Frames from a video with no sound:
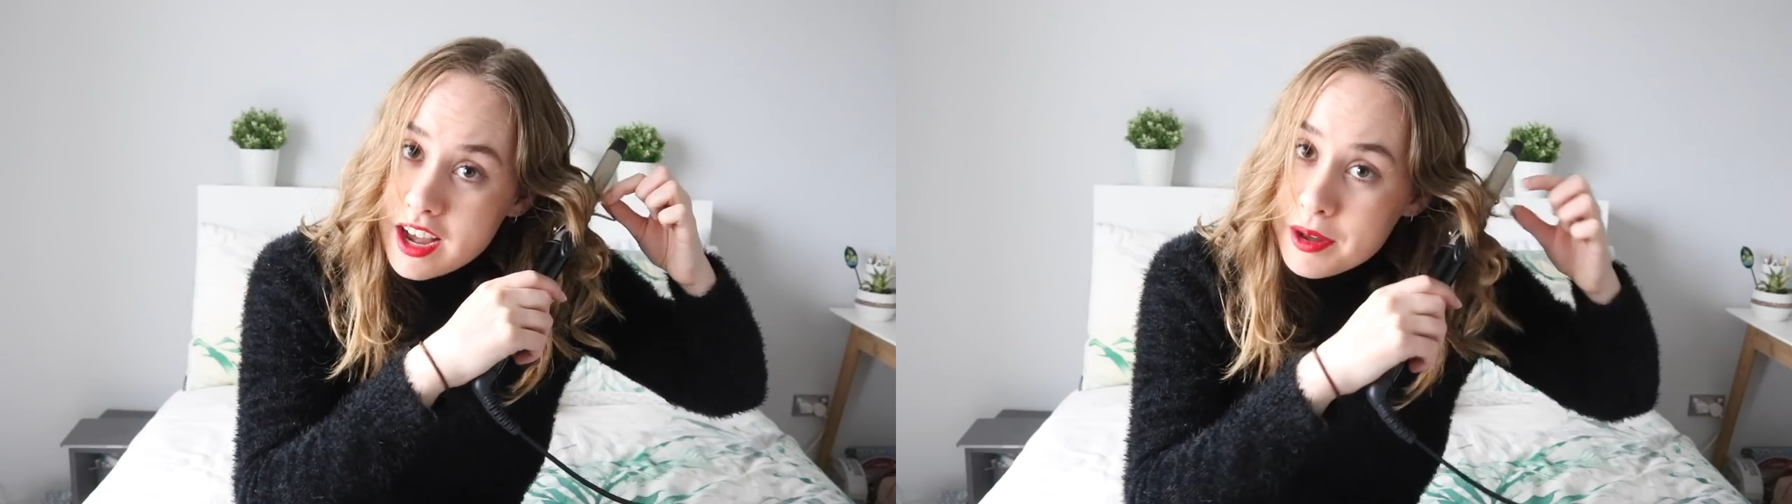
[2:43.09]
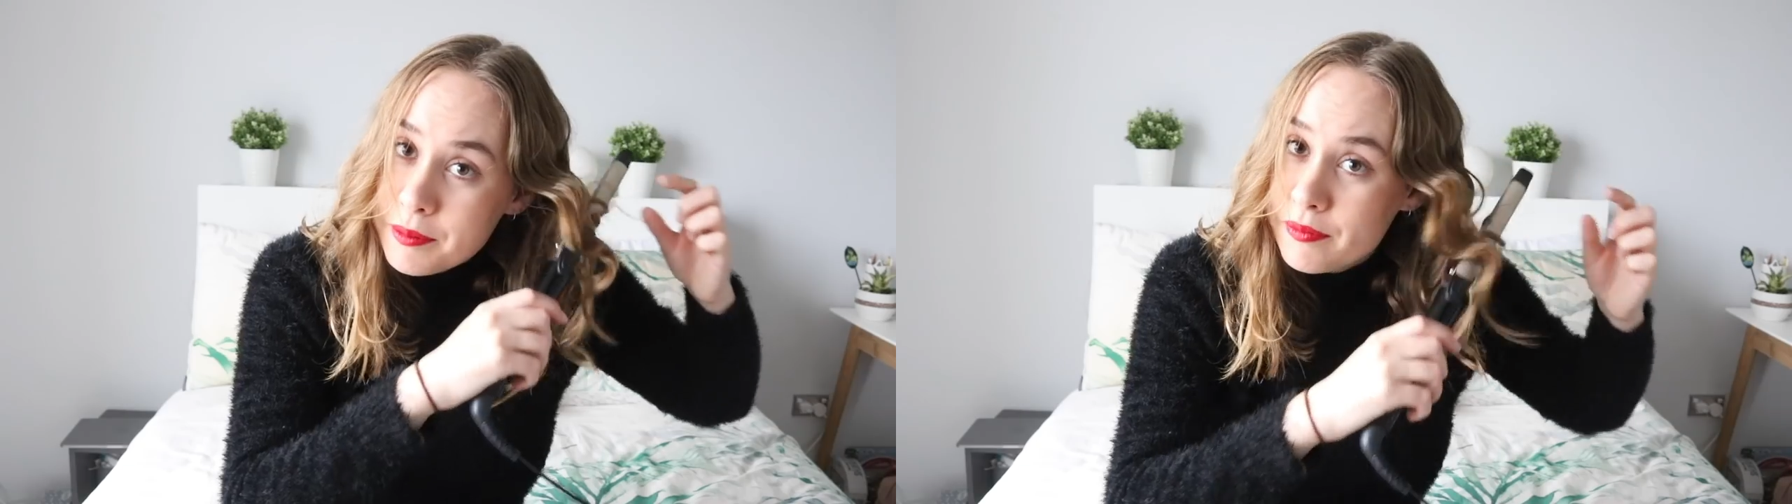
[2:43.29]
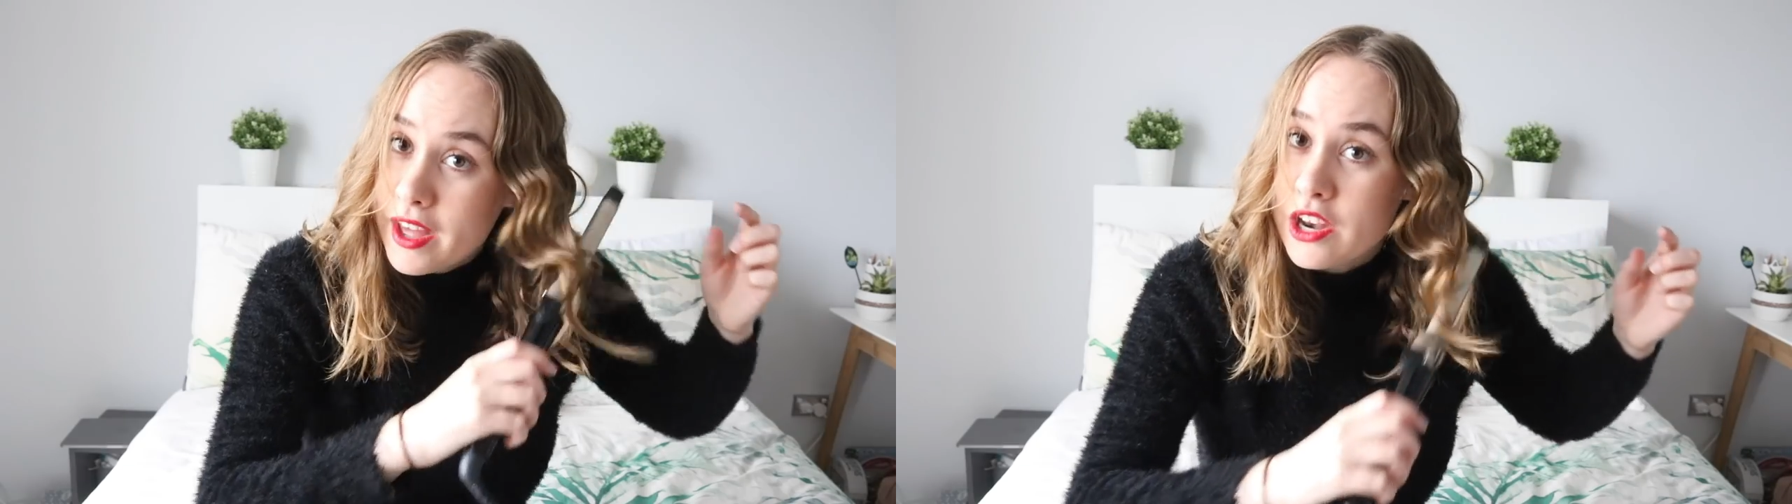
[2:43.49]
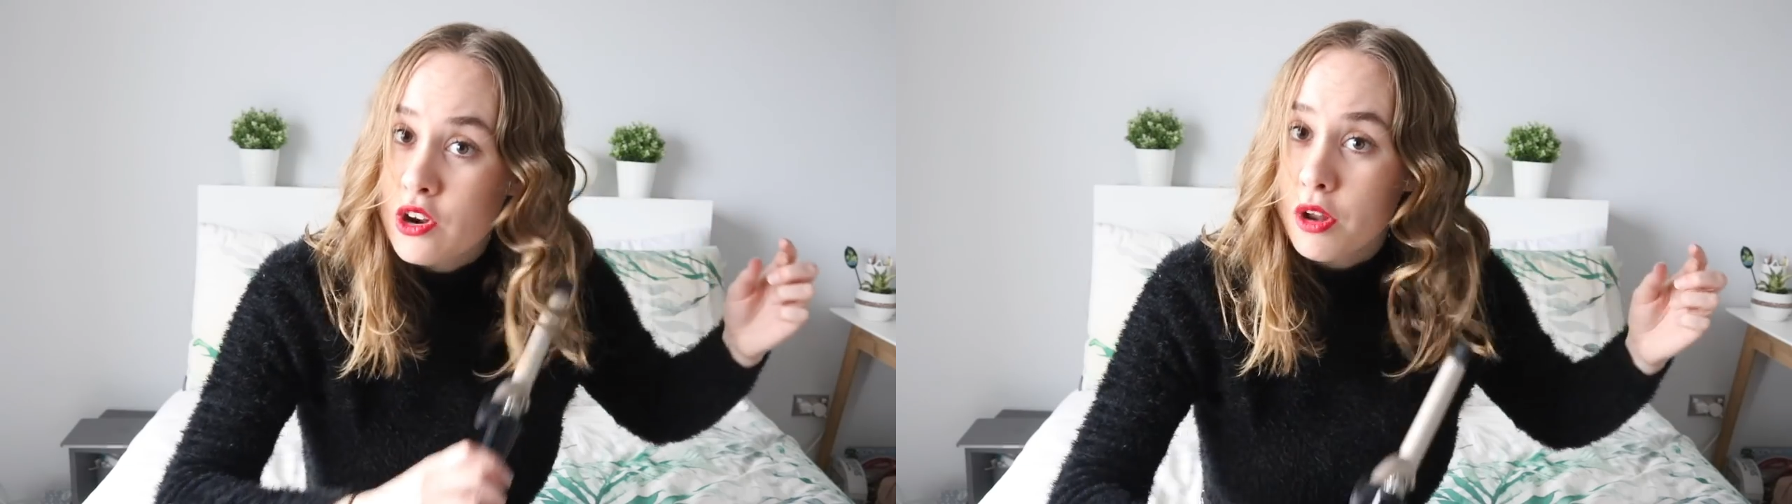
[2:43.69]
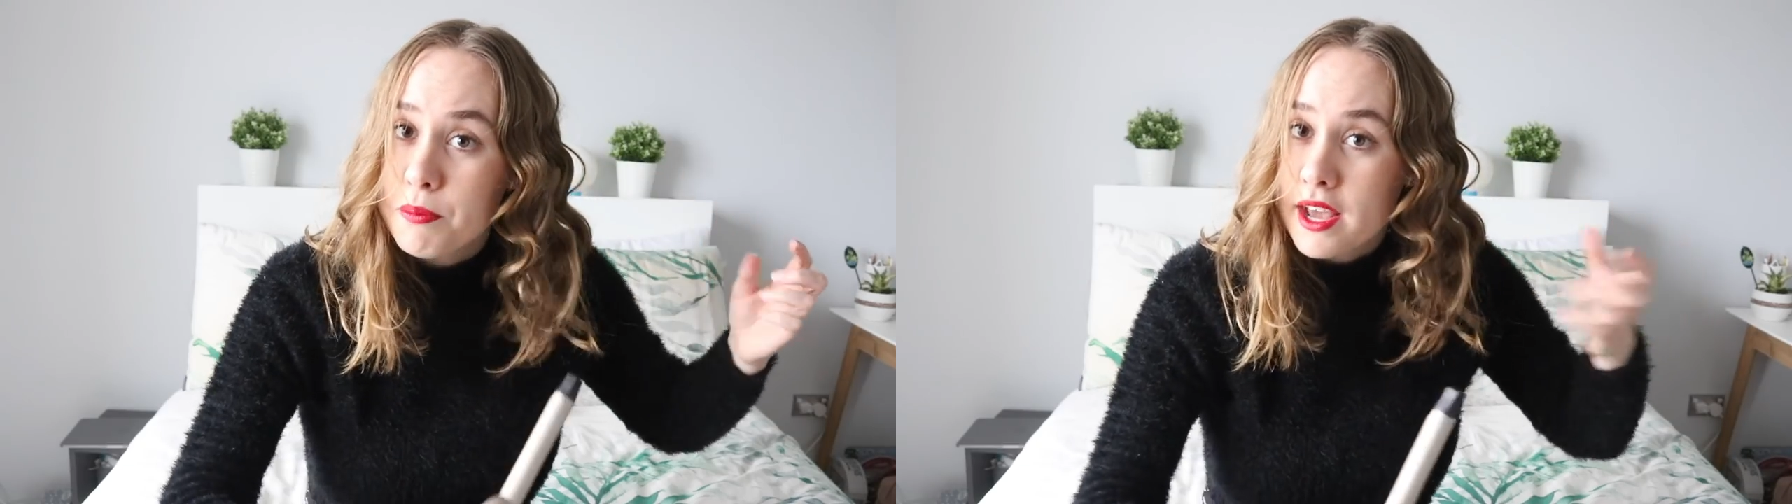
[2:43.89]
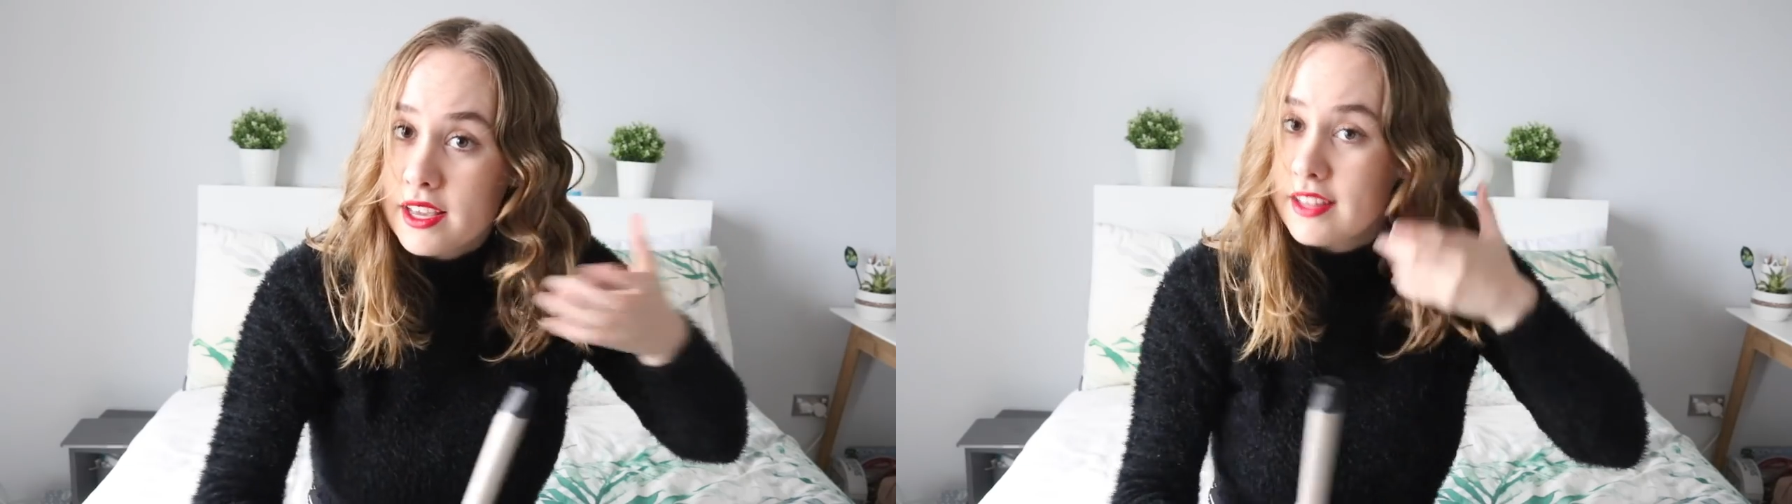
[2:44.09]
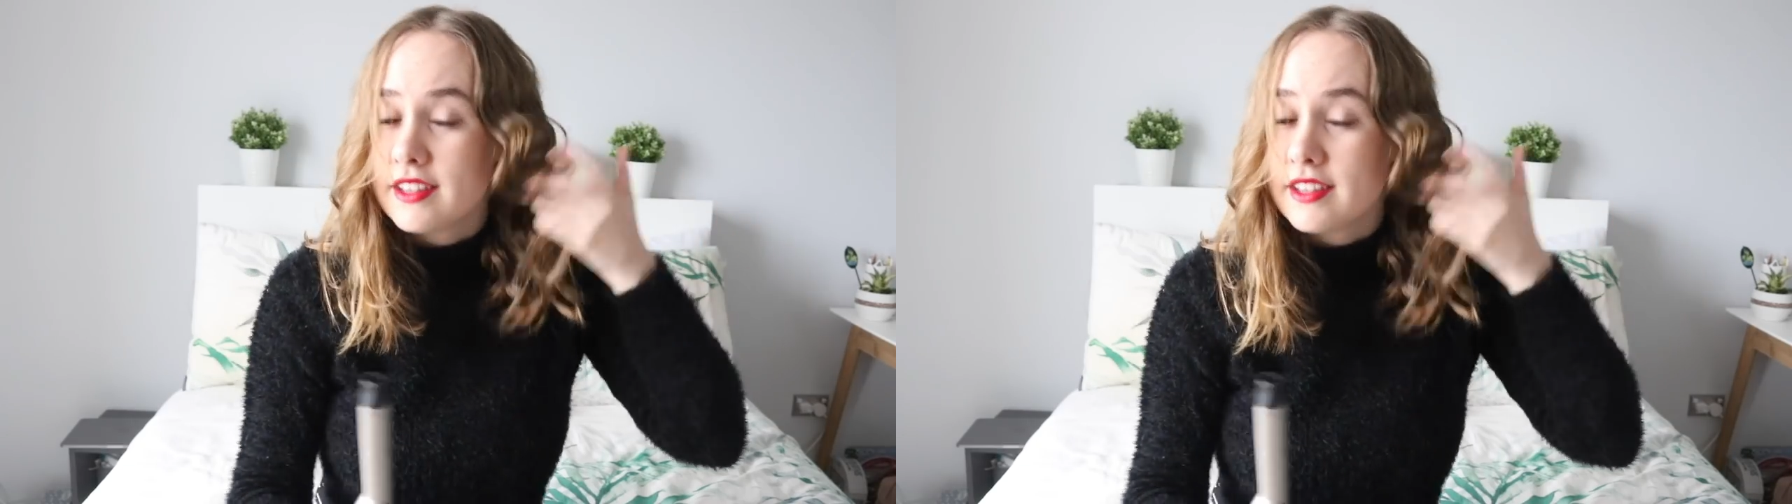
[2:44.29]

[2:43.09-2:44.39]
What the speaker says: and not Peggy.